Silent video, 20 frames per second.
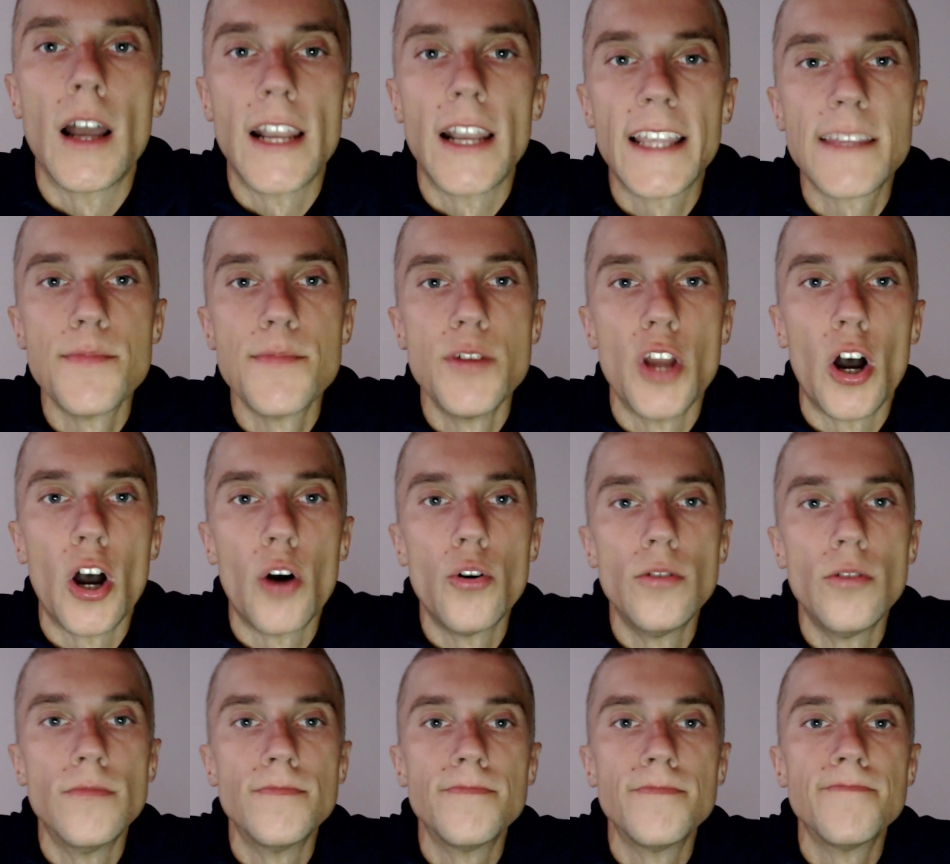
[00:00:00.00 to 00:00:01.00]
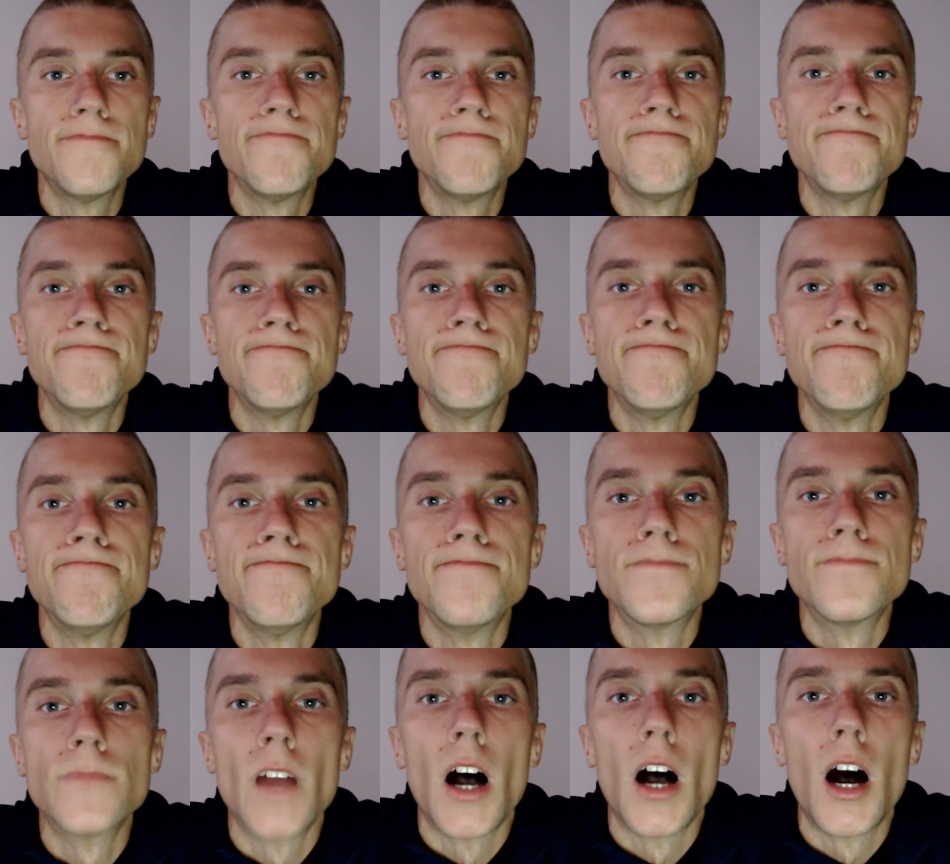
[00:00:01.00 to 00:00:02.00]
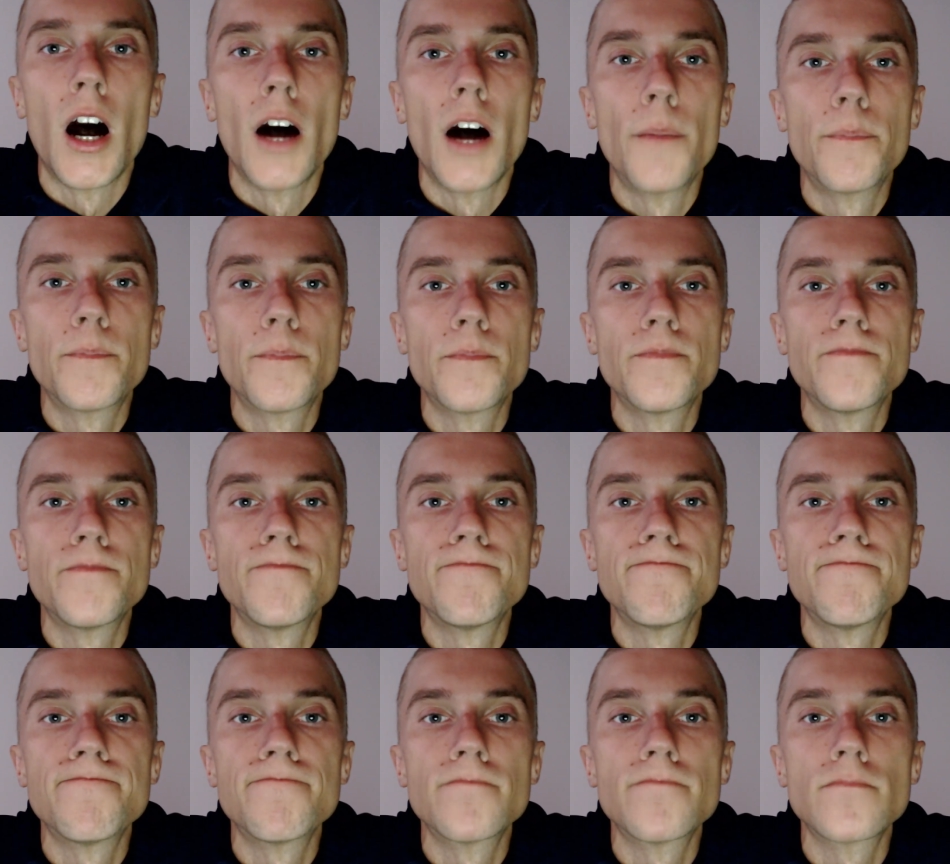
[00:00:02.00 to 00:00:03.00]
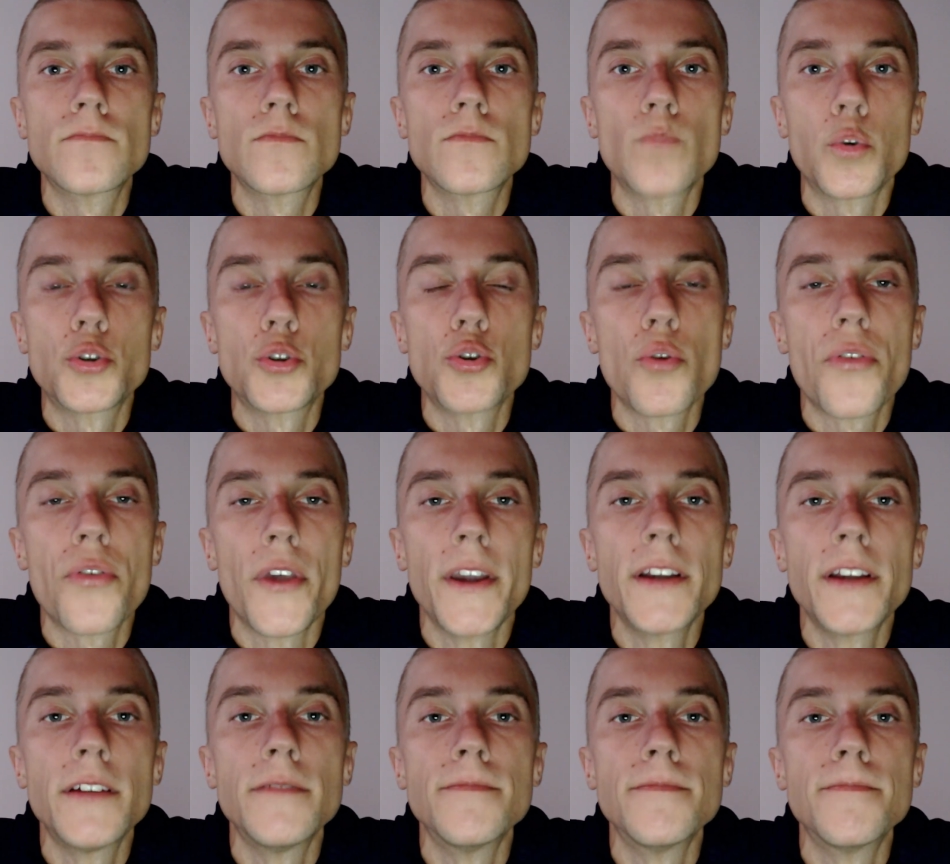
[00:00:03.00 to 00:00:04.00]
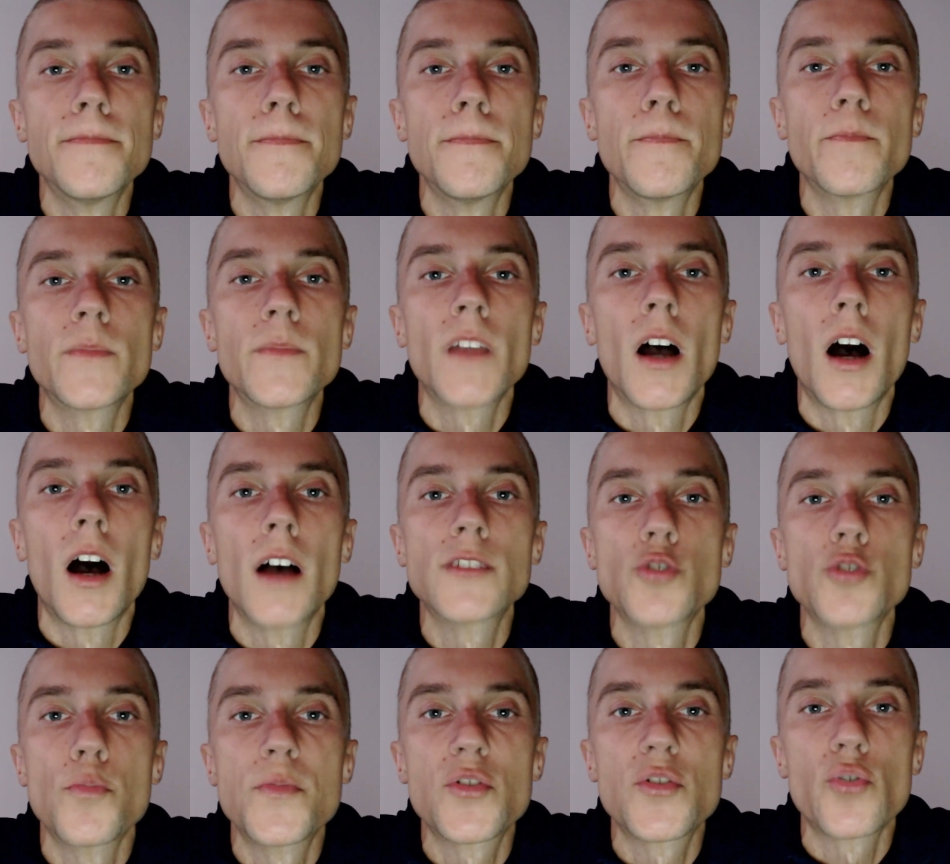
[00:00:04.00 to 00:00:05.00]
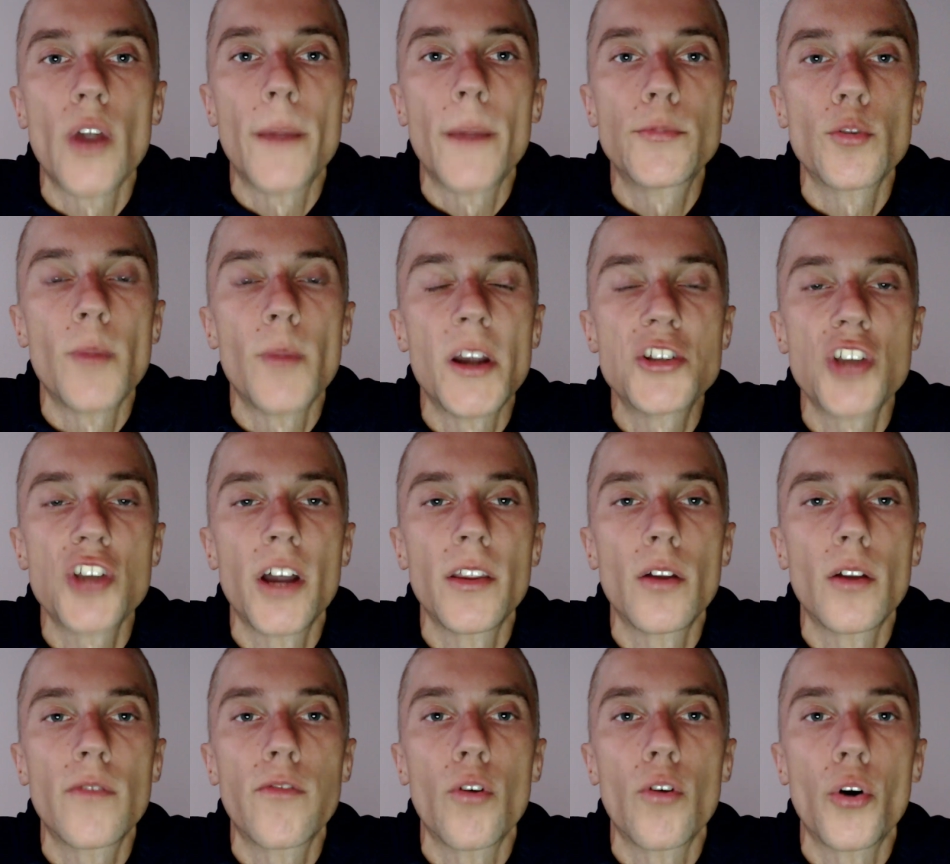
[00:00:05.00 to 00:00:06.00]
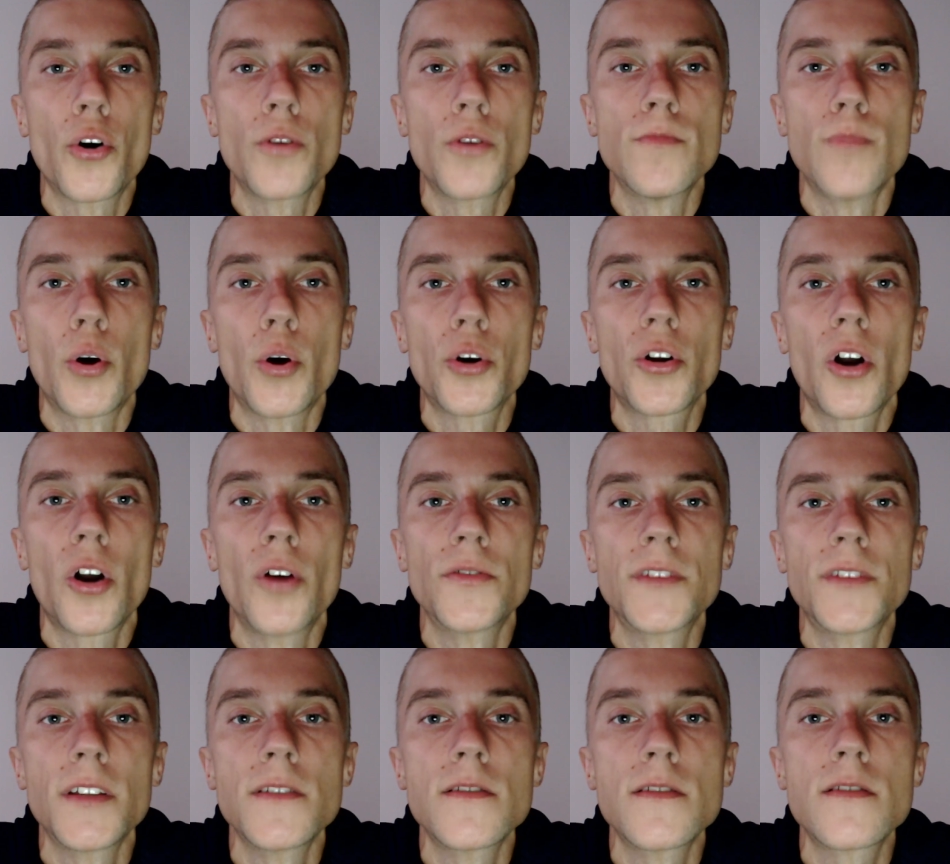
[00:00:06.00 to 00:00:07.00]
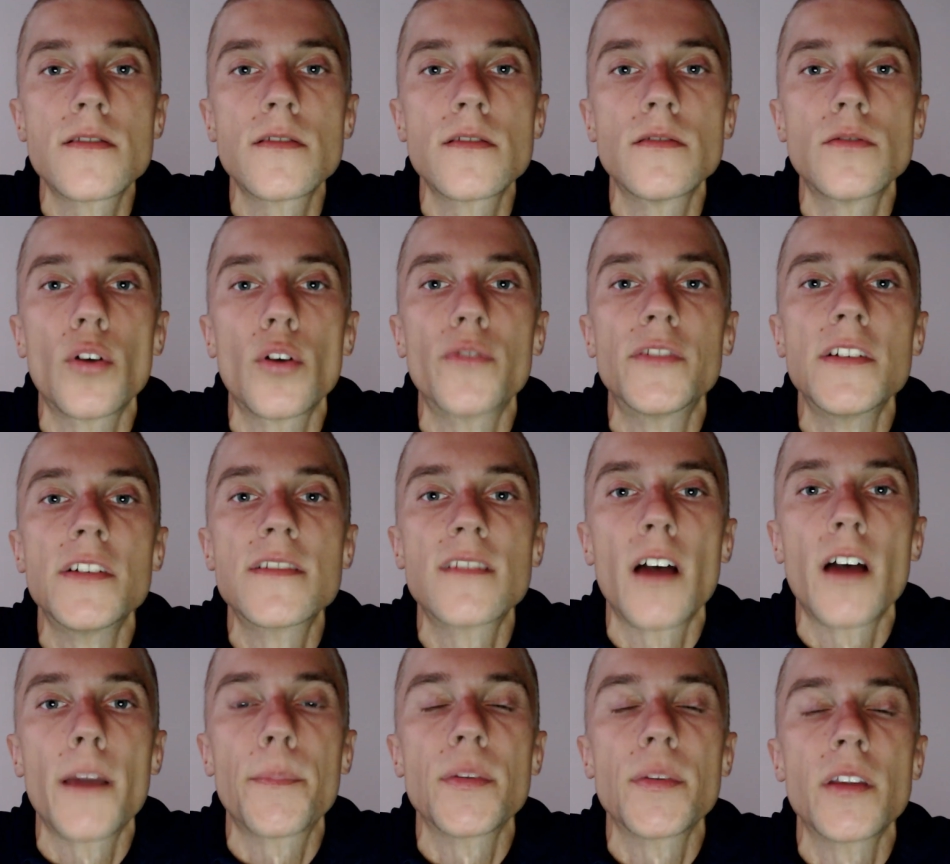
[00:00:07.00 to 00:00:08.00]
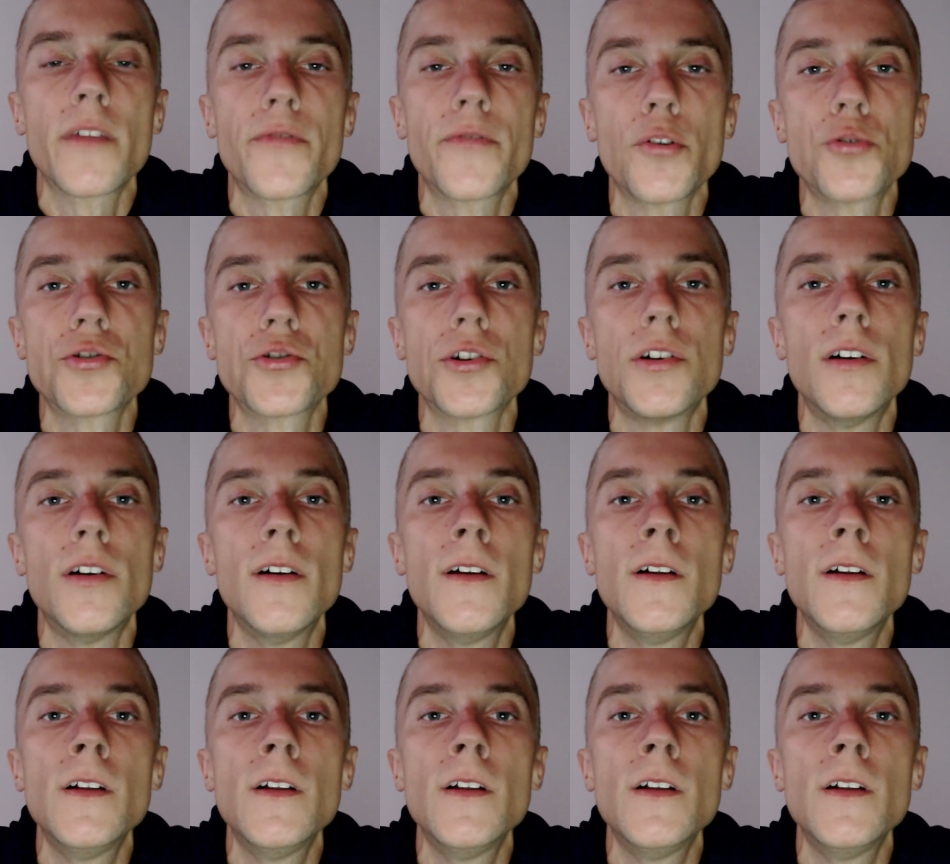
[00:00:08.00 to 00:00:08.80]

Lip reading: Let me know what you think. Subscribe to my channel for more contents of this type in the future.